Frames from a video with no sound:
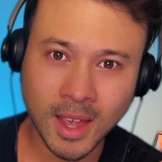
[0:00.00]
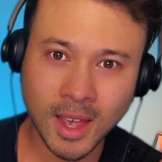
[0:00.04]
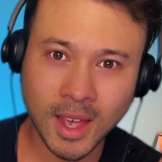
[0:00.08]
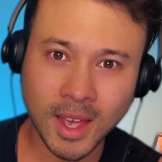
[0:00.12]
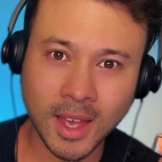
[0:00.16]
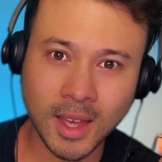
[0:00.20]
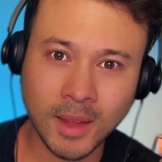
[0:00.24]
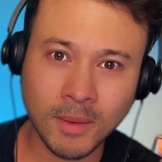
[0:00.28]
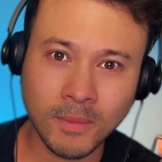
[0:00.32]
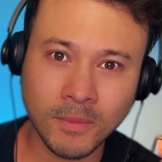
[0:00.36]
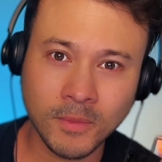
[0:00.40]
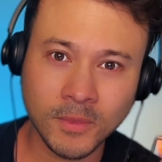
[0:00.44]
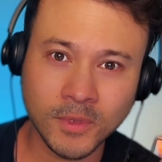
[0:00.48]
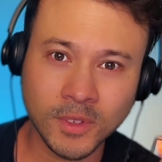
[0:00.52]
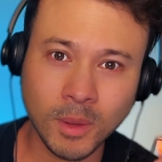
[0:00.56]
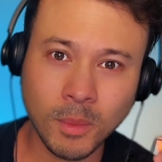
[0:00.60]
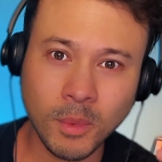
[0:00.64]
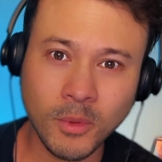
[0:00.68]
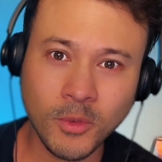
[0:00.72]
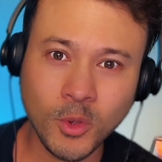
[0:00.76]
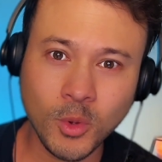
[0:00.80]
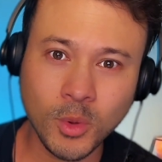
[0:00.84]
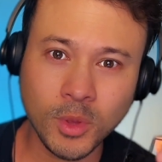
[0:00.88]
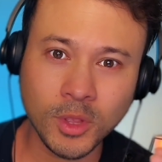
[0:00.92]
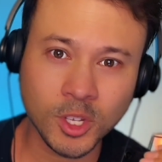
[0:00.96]
And some
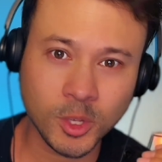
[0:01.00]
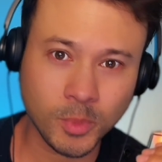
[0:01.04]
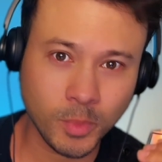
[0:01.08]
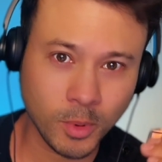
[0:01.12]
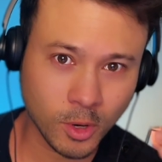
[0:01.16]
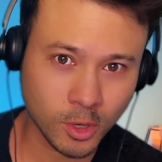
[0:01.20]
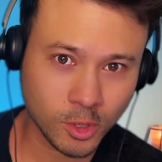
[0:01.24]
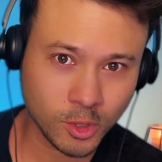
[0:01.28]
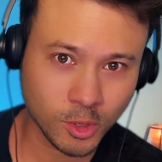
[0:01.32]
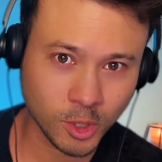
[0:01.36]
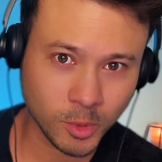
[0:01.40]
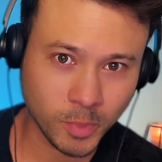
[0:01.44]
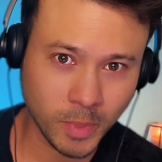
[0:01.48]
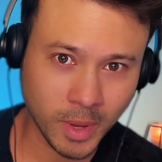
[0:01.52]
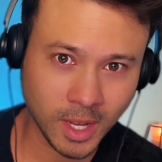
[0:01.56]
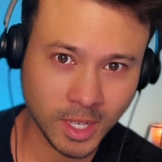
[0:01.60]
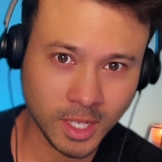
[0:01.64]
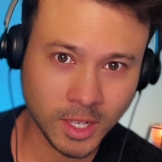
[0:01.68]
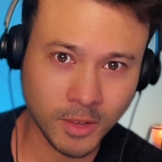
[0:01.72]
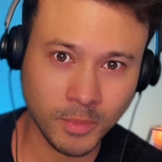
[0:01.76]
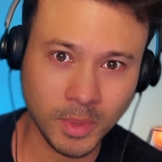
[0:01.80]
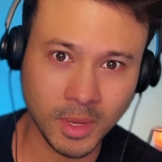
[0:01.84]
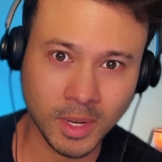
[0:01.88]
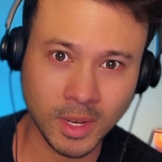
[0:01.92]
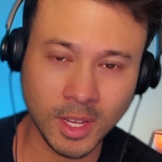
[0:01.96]
of you in the spiritual space
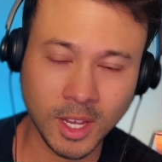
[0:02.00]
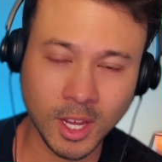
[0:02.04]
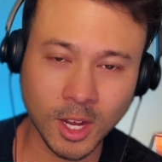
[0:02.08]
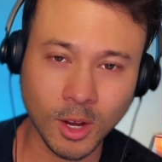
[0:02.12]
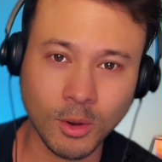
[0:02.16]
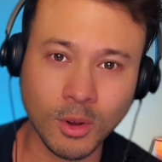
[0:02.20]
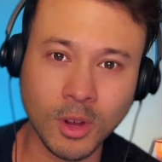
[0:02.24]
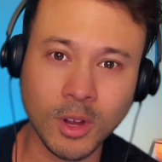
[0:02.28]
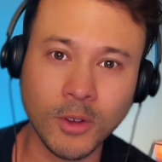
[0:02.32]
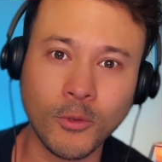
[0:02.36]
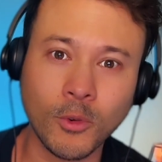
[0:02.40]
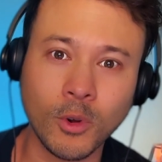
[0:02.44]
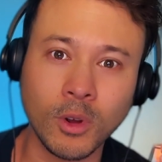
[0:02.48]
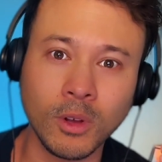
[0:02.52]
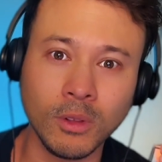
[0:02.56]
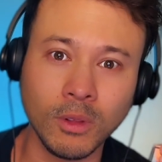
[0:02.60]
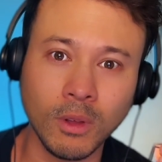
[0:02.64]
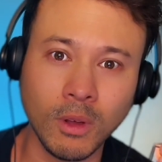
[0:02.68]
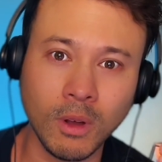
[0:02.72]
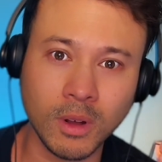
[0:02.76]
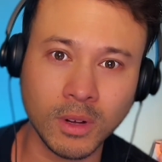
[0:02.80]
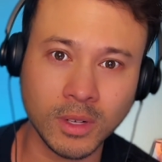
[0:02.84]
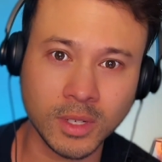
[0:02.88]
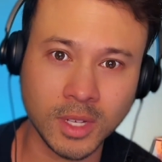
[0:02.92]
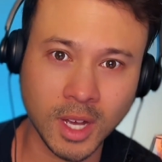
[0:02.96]
have been hearing for a
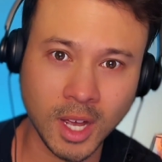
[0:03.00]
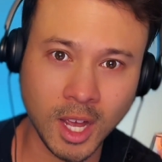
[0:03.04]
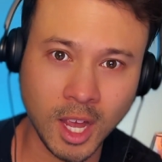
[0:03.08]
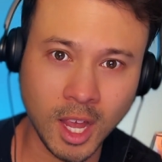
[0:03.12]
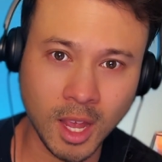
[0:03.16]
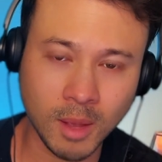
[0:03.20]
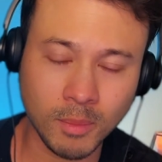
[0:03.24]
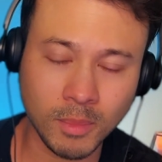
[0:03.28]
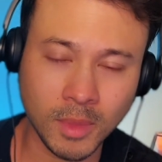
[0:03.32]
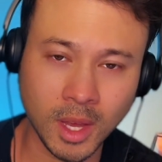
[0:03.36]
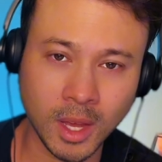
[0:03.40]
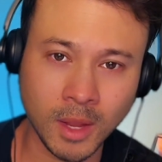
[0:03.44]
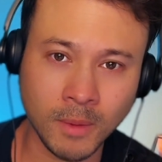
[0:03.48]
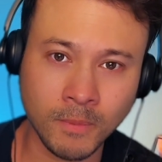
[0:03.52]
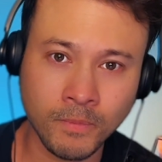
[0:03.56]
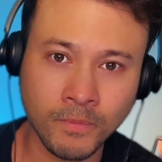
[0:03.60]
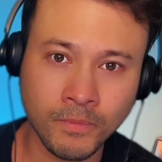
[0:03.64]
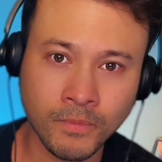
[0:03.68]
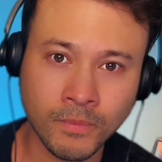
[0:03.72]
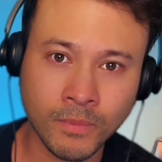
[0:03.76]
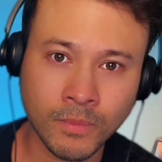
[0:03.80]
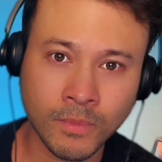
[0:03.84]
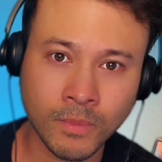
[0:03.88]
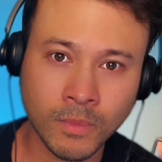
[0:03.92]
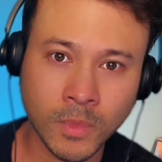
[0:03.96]
long time that
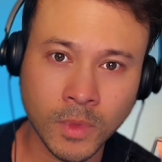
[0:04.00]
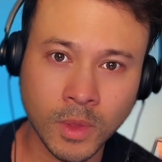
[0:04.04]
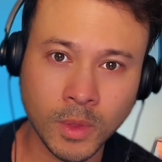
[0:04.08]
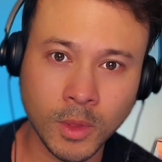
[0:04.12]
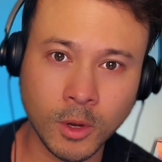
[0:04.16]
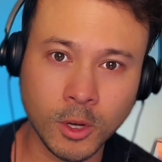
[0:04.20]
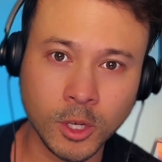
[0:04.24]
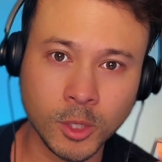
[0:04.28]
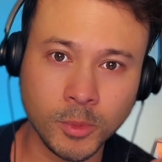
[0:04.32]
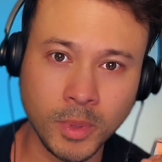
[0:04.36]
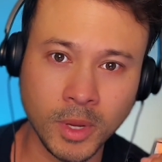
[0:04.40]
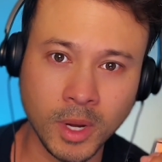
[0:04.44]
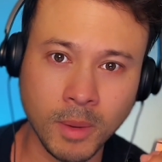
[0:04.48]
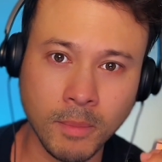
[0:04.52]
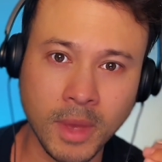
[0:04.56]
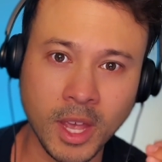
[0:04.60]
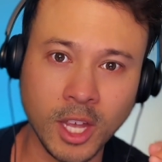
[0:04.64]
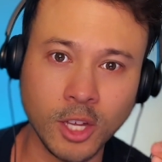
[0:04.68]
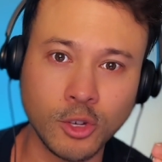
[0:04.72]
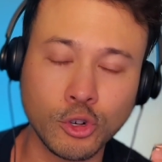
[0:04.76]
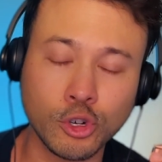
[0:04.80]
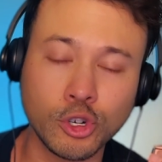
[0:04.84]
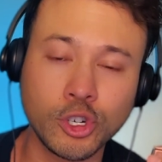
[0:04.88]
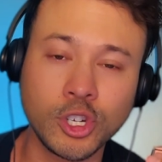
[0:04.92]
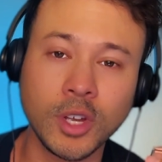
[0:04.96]
there has been a
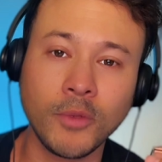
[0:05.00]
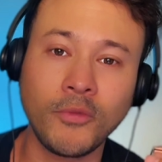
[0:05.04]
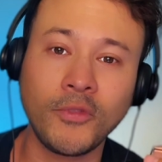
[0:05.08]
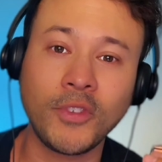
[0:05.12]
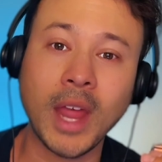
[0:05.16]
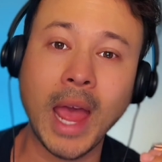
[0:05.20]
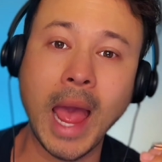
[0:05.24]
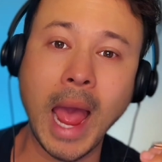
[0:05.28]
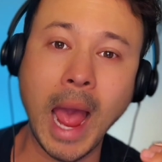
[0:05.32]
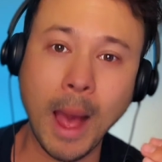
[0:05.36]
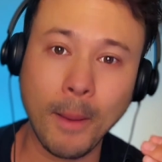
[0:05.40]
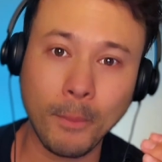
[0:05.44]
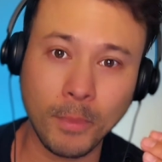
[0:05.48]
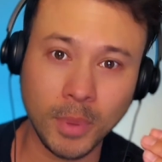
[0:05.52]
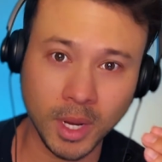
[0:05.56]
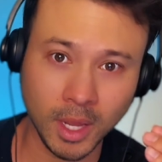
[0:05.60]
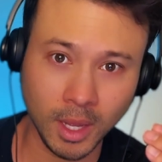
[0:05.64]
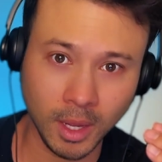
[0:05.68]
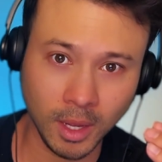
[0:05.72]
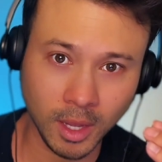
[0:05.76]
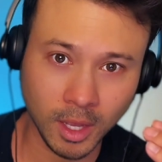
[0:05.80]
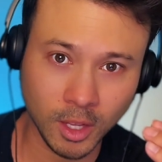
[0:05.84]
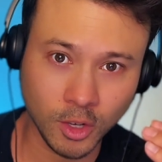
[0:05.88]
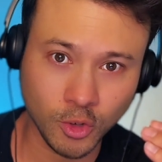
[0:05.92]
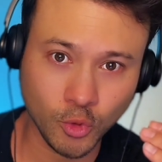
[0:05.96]
major shift
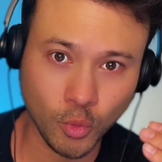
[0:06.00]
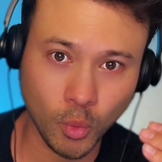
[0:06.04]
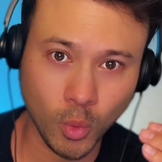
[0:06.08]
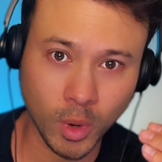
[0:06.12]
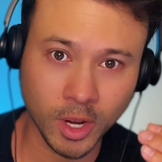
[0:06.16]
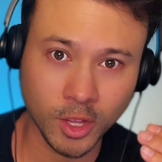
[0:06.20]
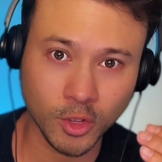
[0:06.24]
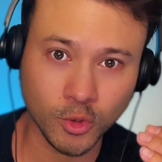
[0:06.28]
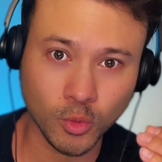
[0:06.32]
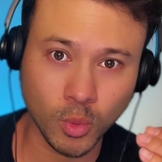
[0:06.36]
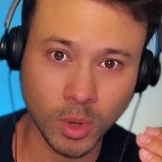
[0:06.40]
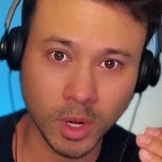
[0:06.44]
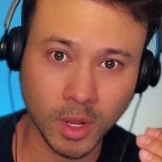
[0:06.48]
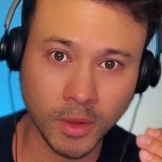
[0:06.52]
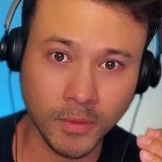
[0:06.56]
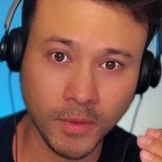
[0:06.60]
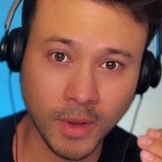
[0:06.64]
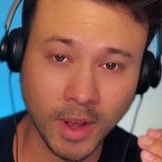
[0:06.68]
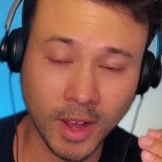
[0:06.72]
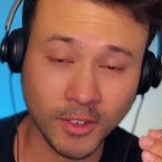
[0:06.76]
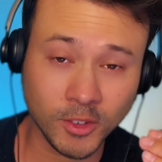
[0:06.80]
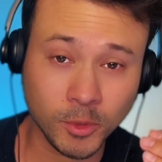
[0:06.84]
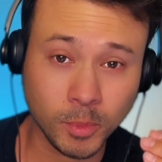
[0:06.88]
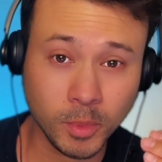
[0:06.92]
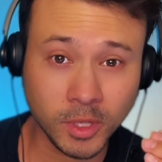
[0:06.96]
happening in
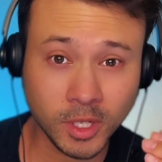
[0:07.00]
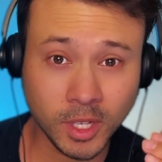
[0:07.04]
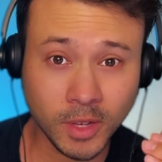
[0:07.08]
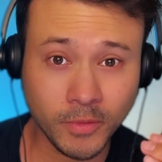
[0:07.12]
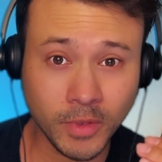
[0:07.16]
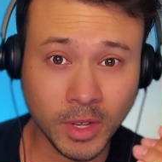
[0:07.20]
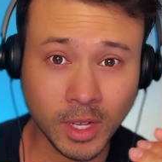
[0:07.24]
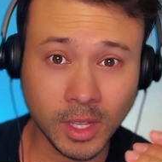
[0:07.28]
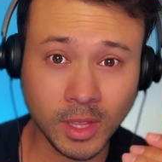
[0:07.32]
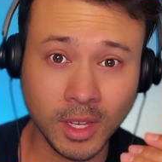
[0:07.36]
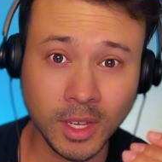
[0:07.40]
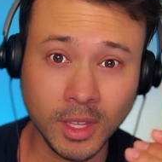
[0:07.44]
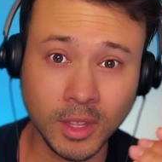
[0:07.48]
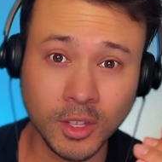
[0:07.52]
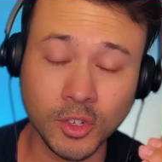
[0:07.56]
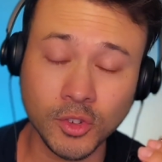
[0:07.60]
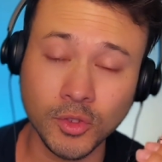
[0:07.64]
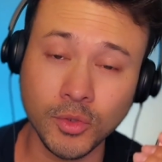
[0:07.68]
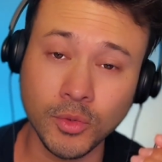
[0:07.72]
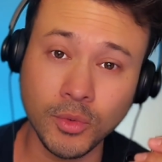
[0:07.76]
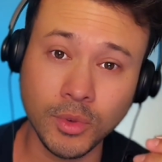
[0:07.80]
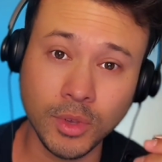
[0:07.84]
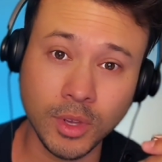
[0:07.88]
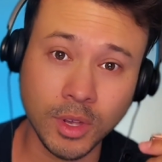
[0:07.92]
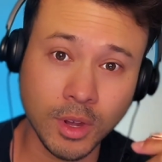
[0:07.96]
2025, specifically in this
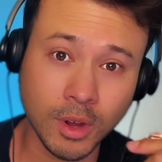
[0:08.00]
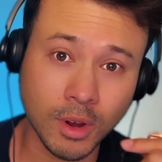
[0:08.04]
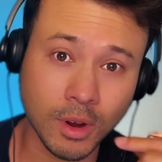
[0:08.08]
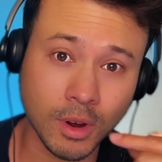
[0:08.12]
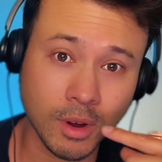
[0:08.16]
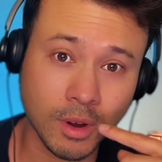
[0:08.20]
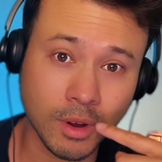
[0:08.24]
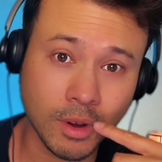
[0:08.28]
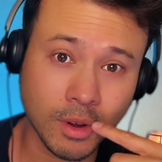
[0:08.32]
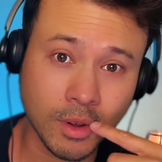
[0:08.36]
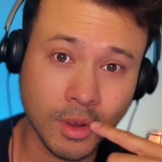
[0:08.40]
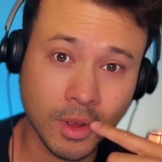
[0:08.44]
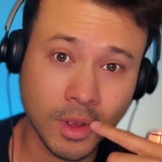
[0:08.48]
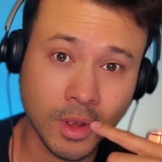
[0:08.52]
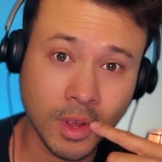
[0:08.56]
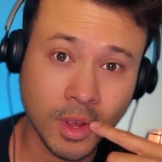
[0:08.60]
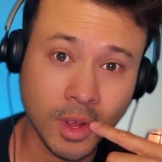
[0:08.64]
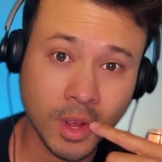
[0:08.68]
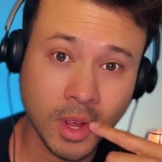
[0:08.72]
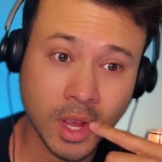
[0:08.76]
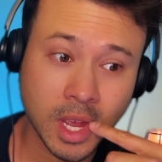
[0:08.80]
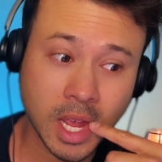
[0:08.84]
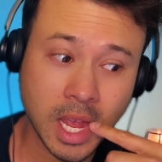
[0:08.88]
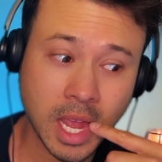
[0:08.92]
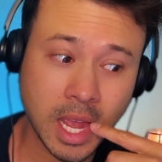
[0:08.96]
new year.
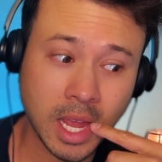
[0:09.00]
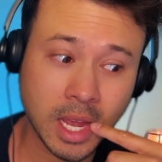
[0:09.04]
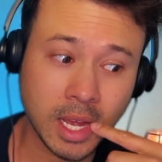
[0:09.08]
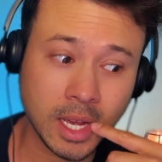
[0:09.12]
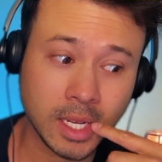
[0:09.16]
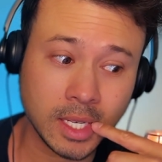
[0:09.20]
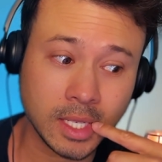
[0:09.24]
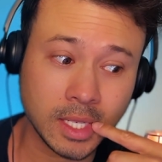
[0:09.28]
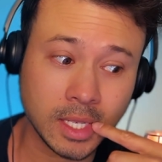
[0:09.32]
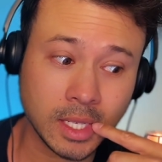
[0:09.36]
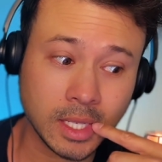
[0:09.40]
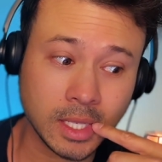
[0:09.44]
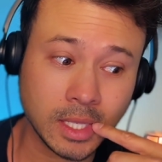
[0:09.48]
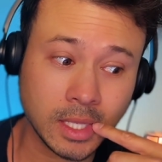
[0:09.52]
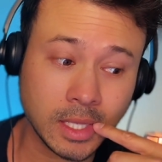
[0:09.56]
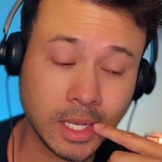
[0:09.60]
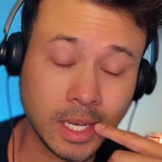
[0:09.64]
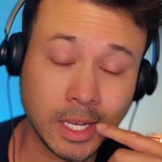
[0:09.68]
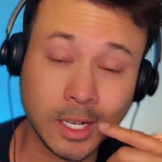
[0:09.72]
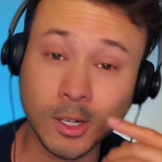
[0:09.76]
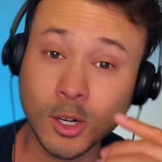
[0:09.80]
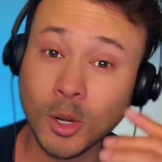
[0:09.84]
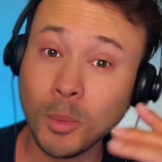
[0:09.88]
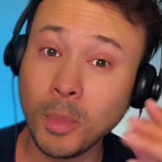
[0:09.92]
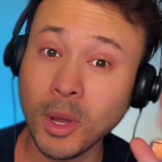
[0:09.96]
And I
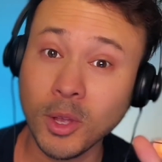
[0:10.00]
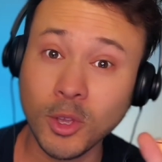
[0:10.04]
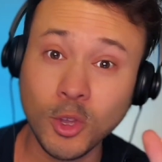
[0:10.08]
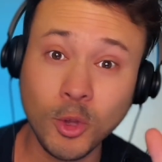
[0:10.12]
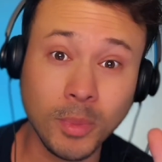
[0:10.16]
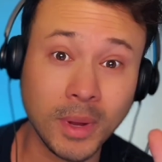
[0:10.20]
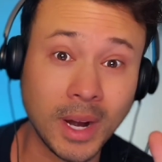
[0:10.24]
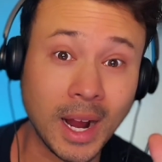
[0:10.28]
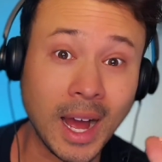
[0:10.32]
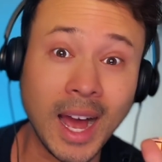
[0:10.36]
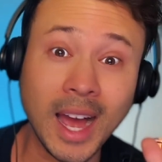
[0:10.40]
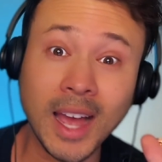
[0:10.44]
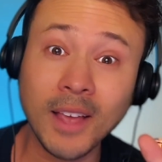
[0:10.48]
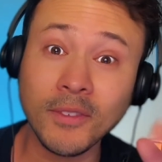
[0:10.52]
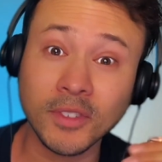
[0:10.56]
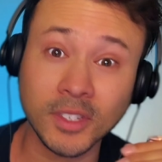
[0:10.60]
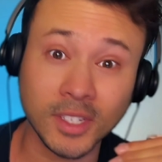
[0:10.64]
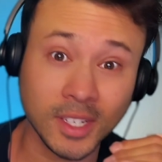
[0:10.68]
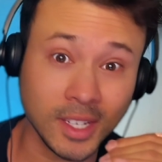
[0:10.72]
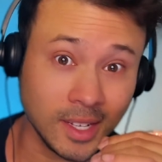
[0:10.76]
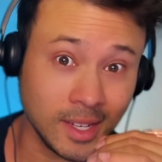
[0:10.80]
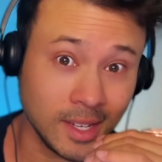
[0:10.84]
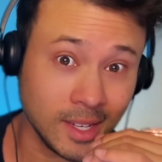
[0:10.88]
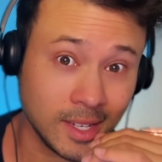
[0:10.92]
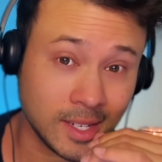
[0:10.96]
don't know about you, but I've
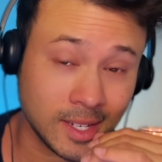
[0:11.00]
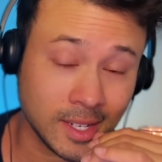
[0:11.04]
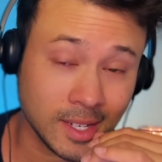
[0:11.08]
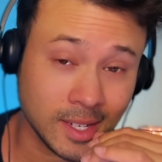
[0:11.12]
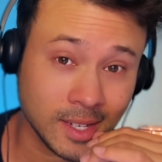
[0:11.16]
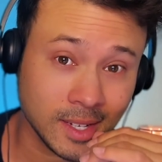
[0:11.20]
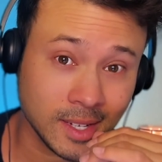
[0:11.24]
seen it.